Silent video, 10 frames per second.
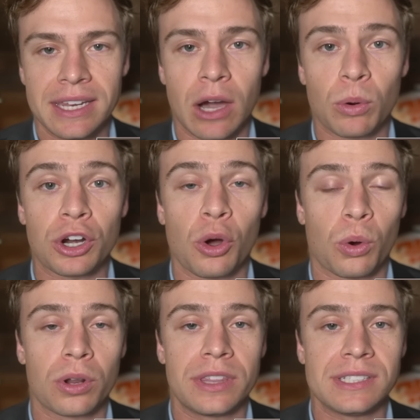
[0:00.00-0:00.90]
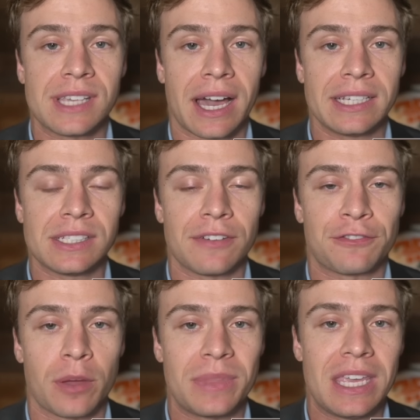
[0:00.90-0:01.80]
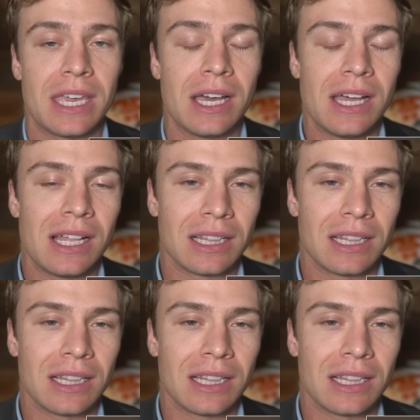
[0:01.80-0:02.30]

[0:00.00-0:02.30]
Now, we're going to order these guys from the